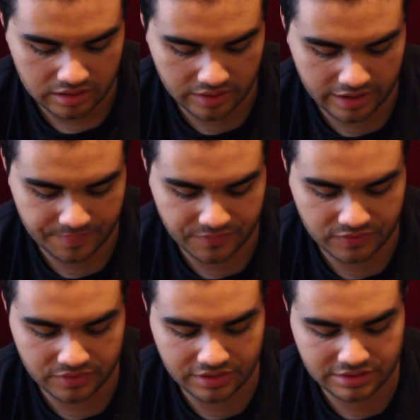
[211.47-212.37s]
Okay,
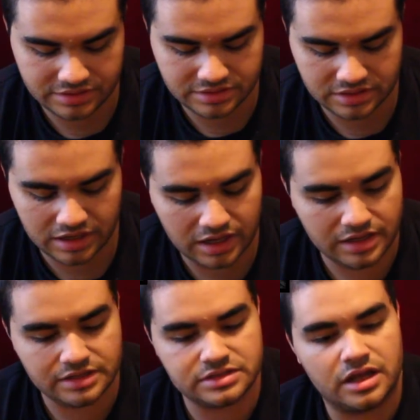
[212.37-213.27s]
so this
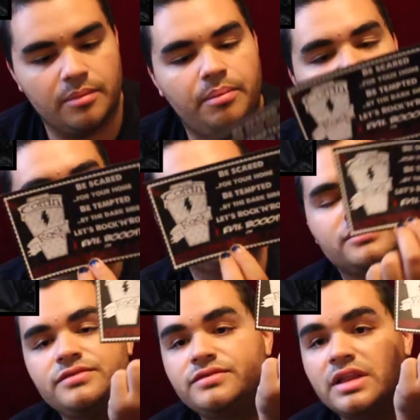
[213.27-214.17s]
is a
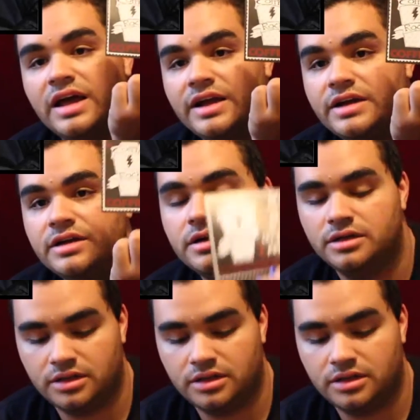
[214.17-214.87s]
band flyer,